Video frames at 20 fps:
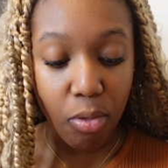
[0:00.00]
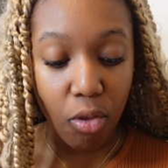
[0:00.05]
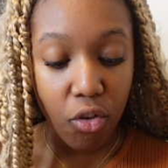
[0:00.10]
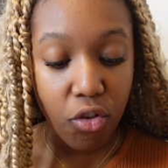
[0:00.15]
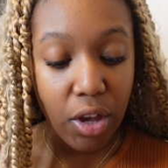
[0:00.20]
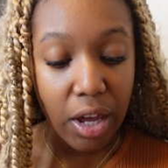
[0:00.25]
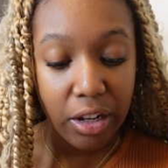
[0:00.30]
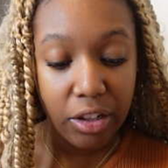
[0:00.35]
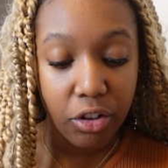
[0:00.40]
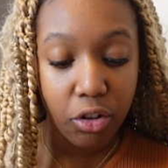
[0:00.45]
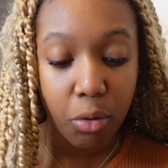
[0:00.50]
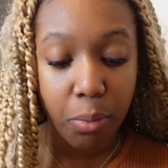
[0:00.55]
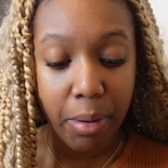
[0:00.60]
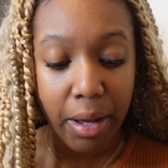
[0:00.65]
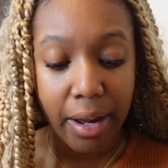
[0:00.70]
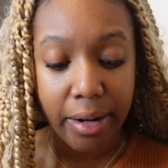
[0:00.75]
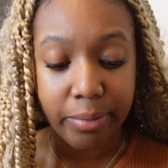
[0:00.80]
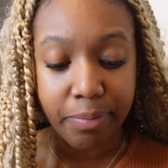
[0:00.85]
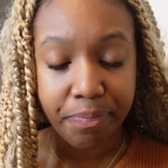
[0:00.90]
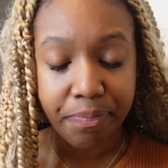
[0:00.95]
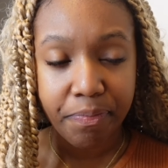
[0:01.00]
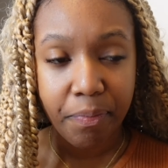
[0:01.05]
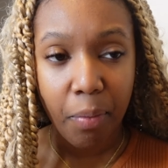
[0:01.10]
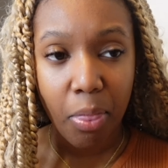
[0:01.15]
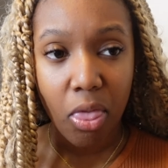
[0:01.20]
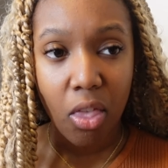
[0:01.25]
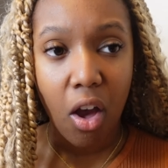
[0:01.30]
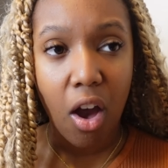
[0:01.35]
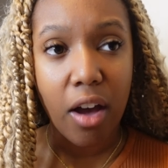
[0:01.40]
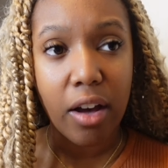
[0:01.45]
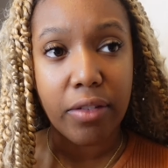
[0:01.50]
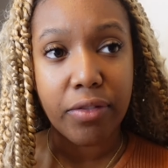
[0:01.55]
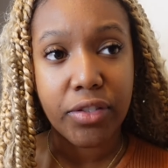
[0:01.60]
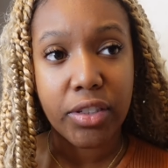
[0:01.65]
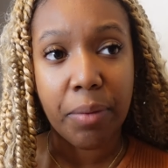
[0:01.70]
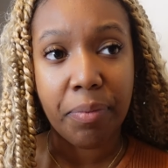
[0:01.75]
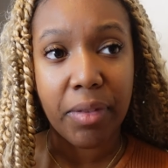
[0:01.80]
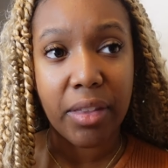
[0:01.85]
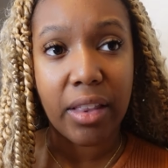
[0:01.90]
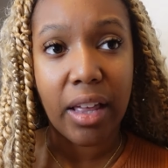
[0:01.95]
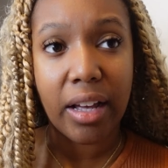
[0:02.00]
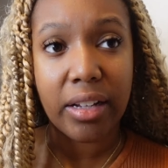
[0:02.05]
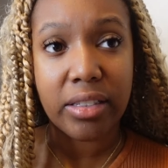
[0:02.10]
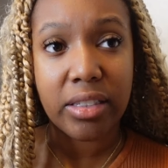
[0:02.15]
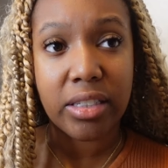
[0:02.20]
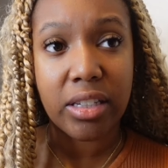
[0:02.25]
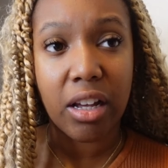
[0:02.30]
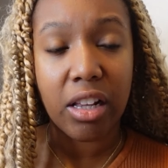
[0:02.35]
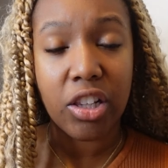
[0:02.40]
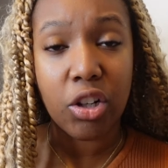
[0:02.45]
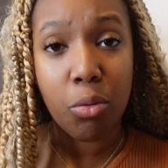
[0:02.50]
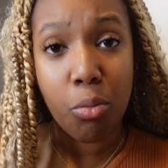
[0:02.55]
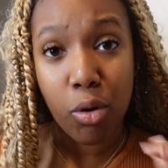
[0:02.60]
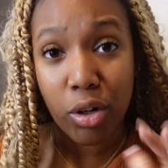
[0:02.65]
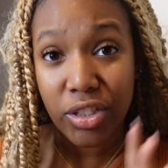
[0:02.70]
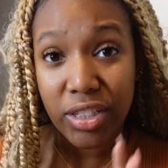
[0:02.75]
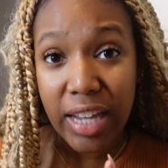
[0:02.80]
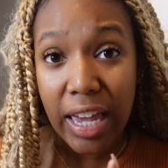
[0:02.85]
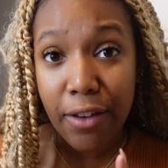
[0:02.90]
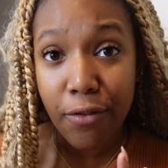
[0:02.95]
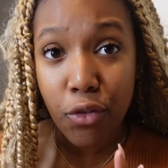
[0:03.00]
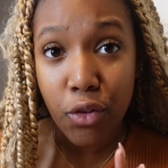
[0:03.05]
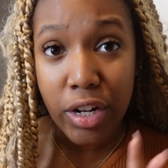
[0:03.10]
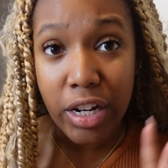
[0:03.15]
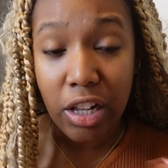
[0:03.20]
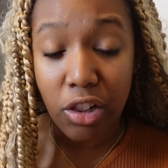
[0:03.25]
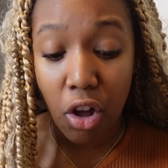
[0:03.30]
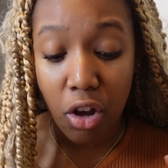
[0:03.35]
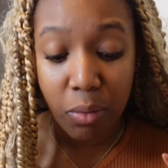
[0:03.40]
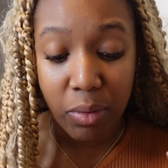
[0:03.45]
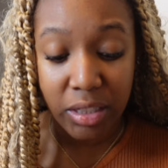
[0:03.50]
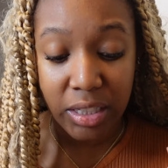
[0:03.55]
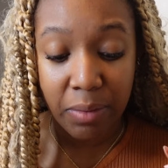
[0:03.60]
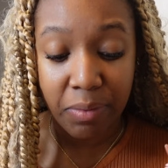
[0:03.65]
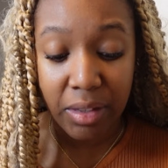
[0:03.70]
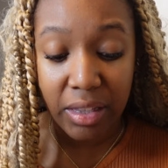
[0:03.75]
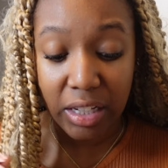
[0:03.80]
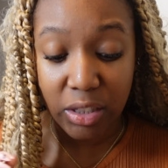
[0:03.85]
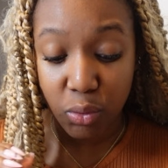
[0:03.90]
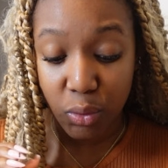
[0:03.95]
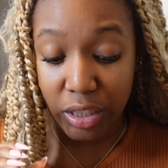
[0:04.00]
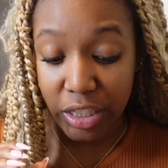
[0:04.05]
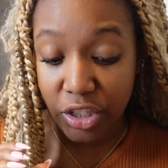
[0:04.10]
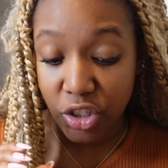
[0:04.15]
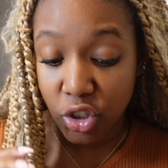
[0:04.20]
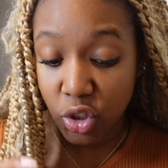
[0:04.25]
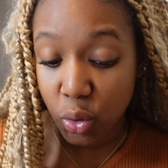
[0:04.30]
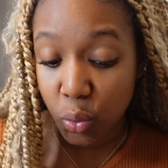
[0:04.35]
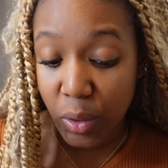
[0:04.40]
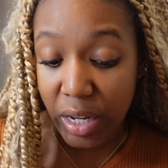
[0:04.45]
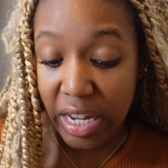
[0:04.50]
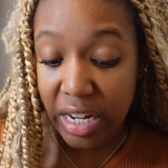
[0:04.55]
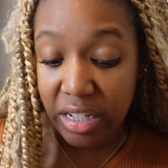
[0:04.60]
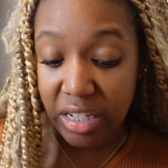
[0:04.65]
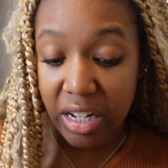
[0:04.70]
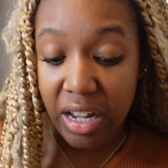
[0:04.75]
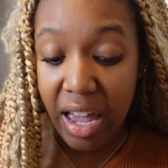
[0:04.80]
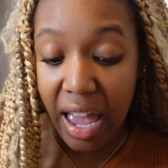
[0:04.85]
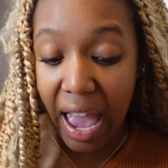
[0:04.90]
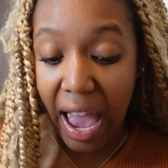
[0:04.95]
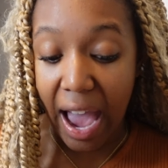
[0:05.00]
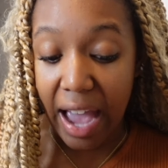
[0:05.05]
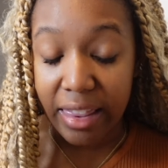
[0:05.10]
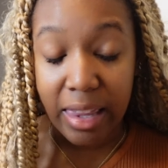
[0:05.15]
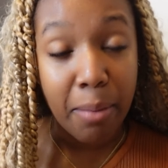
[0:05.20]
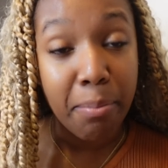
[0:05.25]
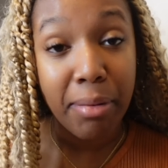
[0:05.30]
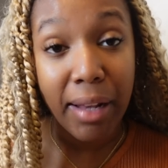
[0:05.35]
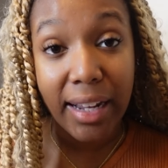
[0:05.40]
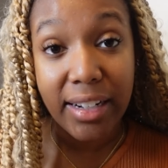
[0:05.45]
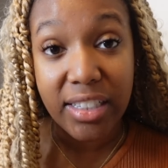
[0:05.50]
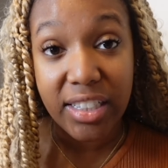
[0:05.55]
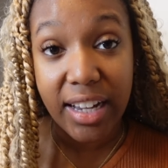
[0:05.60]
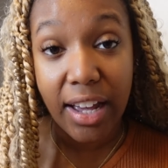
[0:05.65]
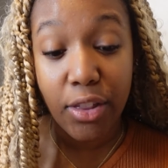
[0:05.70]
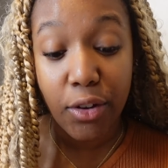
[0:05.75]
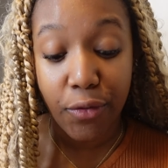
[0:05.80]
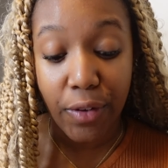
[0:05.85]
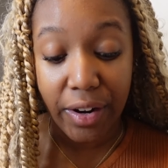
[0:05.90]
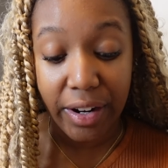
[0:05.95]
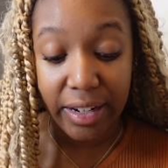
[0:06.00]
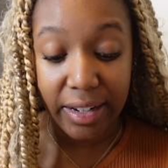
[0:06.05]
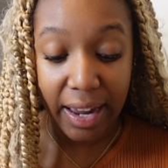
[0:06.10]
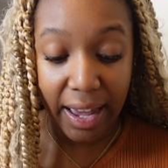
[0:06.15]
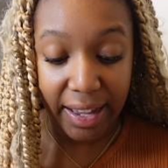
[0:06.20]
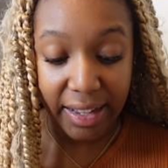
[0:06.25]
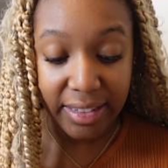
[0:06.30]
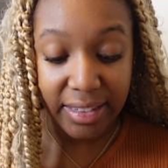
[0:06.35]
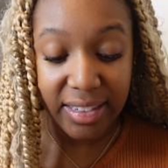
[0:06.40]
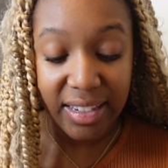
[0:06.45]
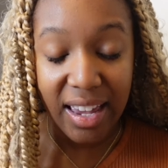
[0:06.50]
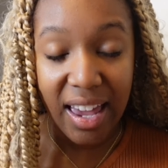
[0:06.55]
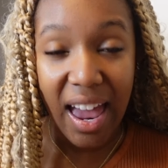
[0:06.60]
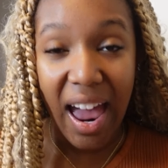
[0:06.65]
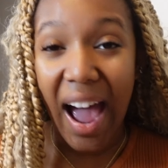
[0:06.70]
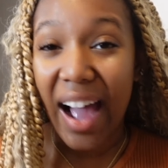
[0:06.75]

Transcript: You get a little bit of something that's a little more savory along with something that's really sweet, and they blend together very nice.